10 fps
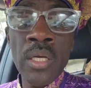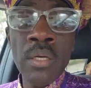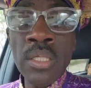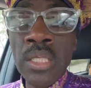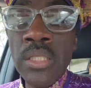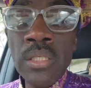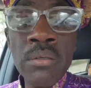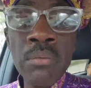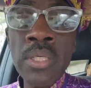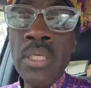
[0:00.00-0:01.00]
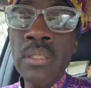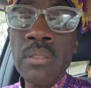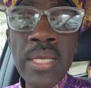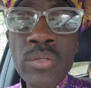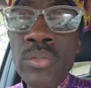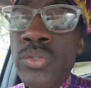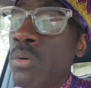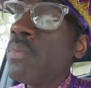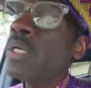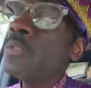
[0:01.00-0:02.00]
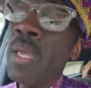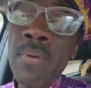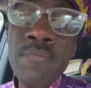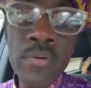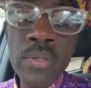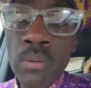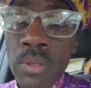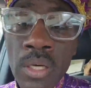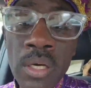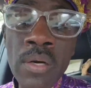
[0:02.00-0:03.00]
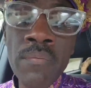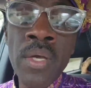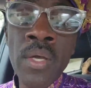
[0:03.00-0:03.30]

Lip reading: Linda Green, thank you so much, baby, for your love,